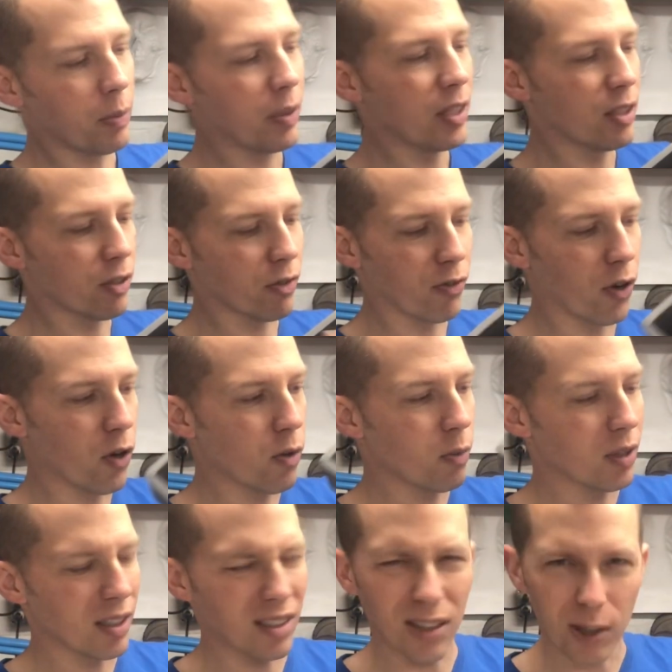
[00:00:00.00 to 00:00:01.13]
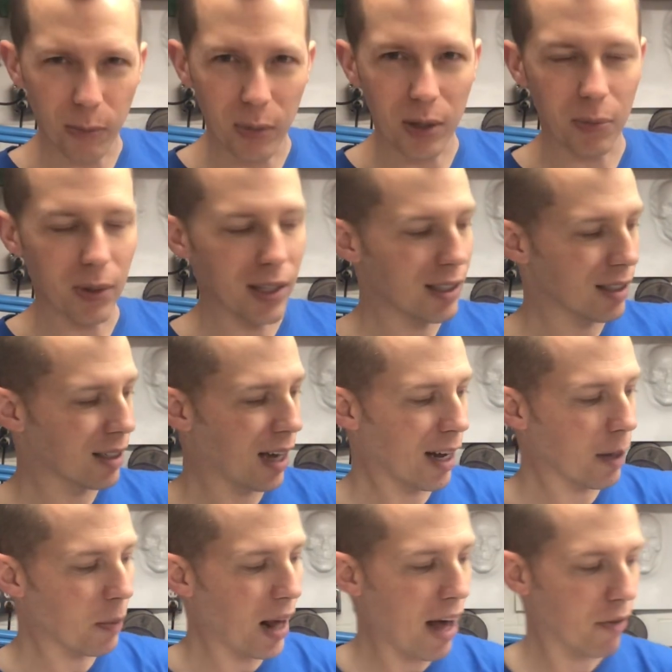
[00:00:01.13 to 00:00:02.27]
piece of foam because it's such a big piece. I think
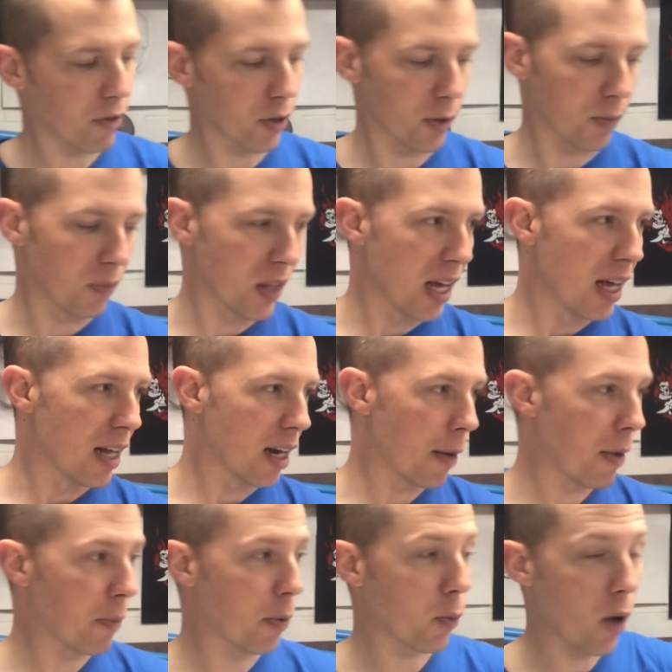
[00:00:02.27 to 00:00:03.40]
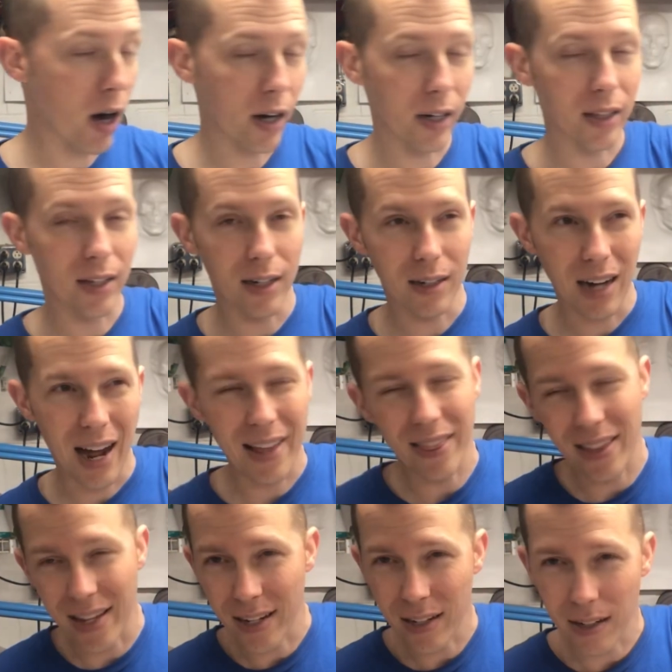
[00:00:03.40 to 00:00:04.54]
I'm going to have to. I'm going to put wiring in there, I
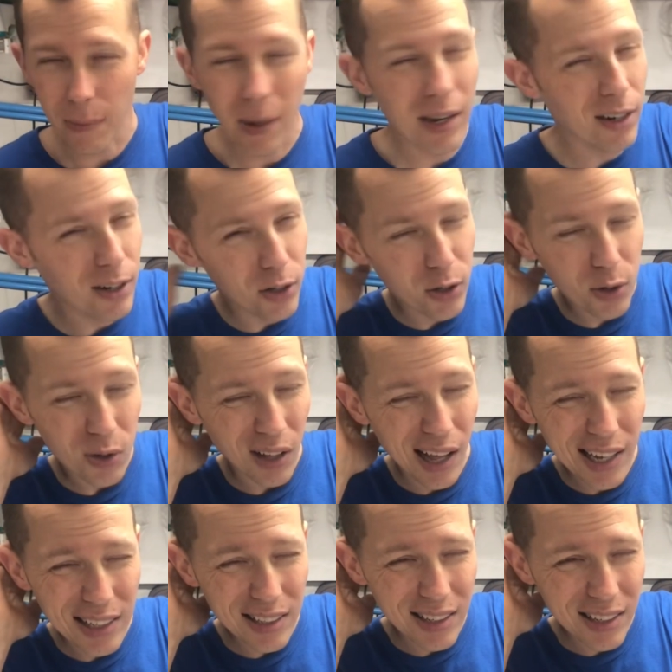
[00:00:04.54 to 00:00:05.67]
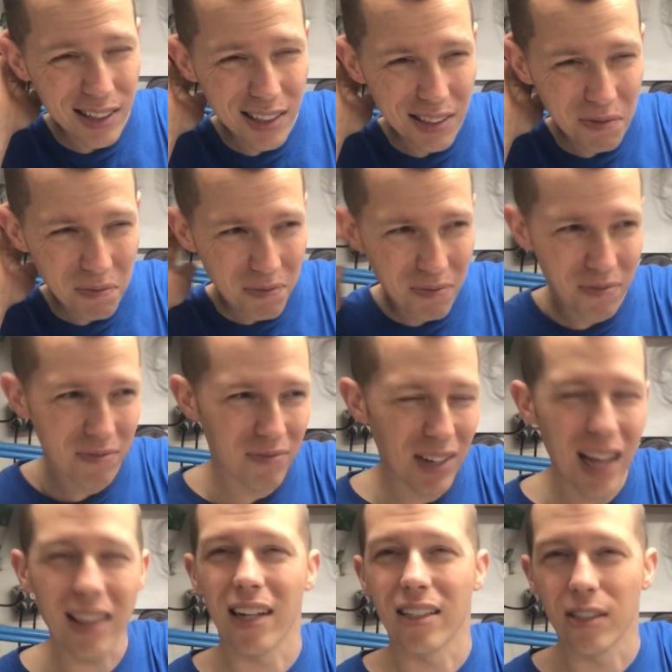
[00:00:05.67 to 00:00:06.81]
think. Am I going to do lights in here? I'd
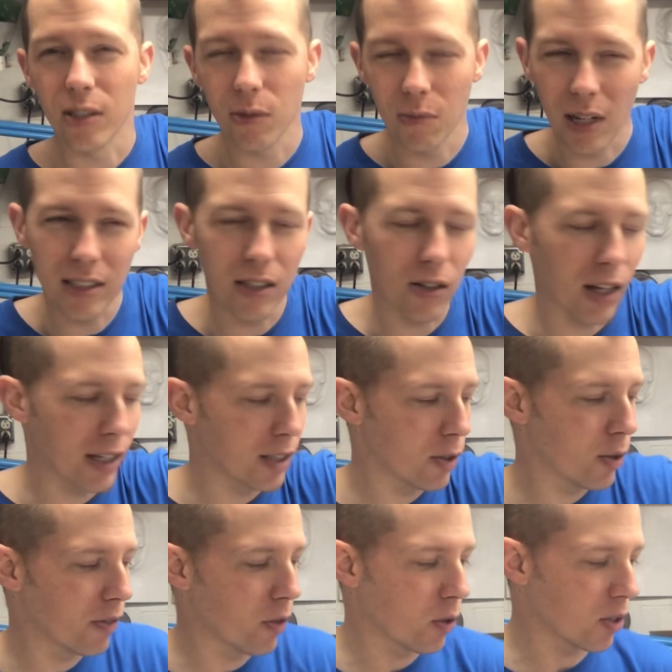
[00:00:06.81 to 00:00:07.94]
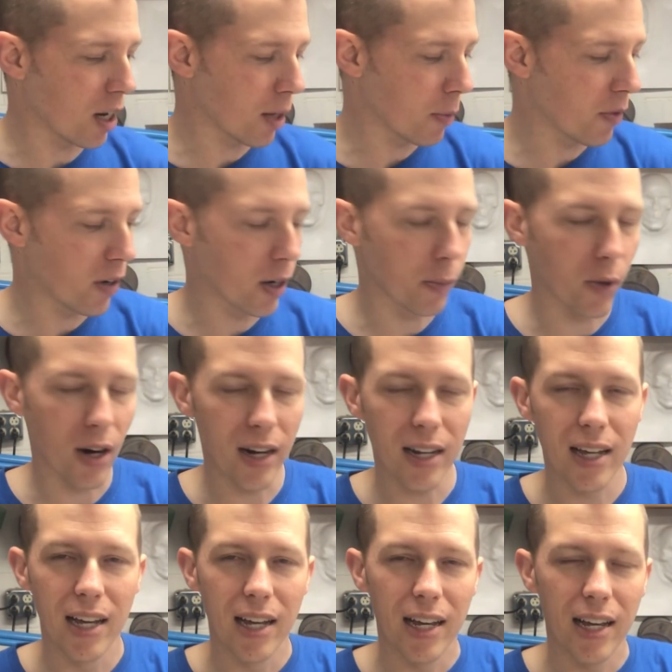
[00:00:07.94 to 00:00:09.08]
like to. I'd still like to, even though it's not going to be very bright.
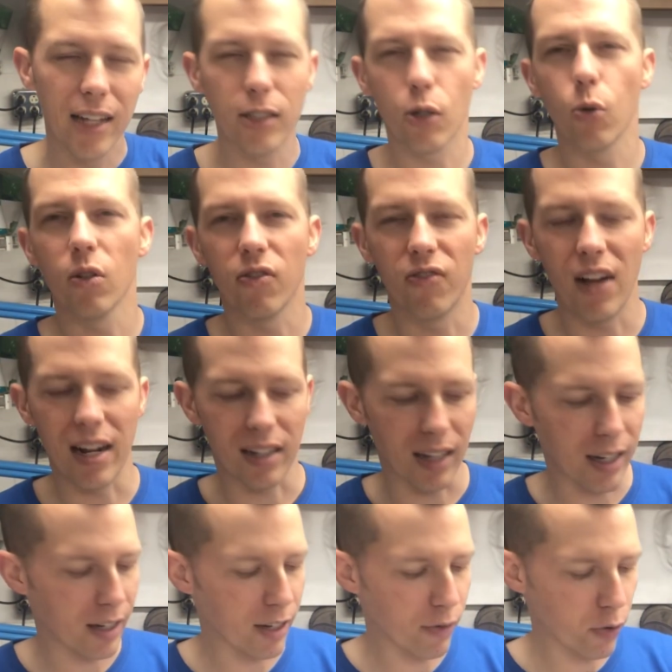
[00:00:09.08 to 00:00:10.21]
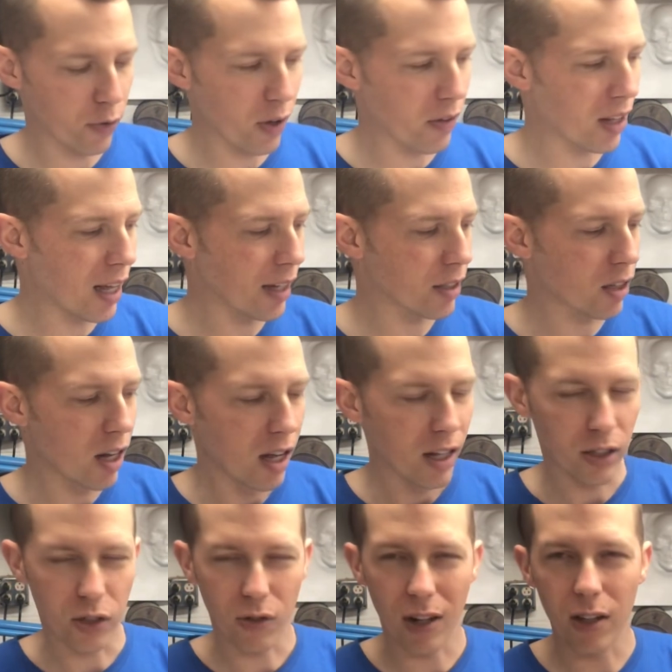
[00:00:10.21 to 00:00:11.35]
It's a cool effect. Like, even if you have lights
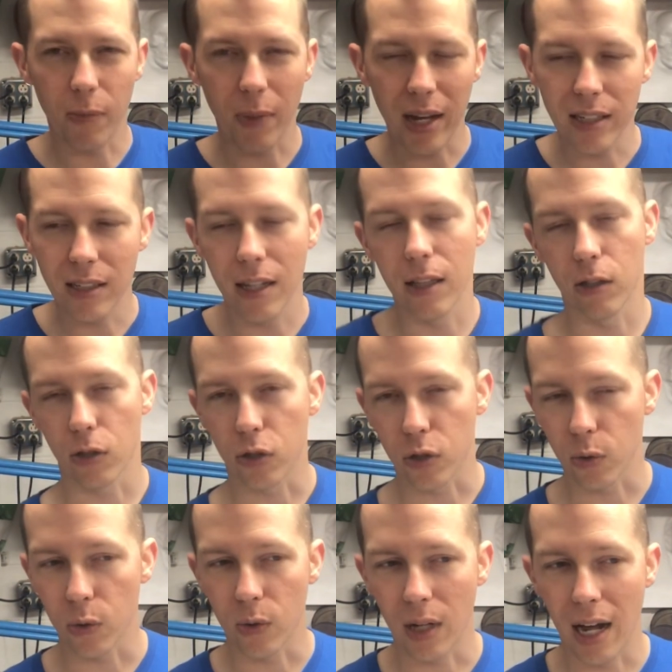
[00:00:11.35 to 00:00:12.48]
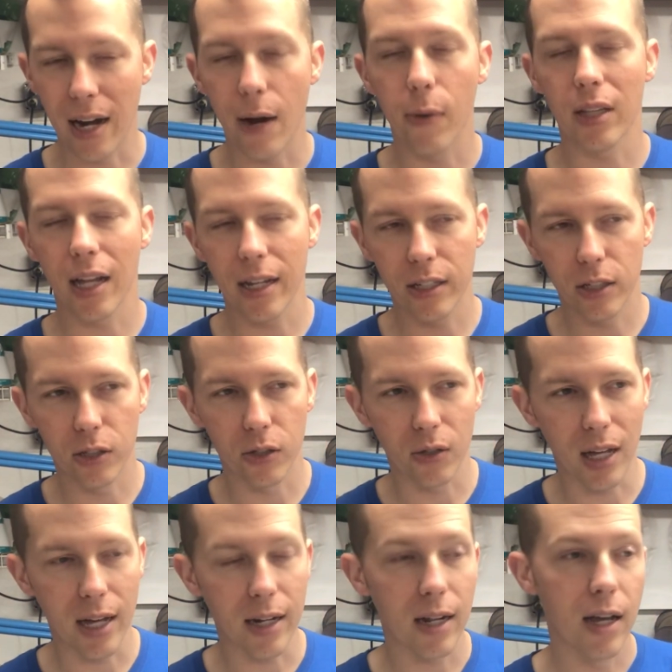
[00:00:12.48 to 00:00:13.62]
just around the base, it looks cool. And I would like to do that.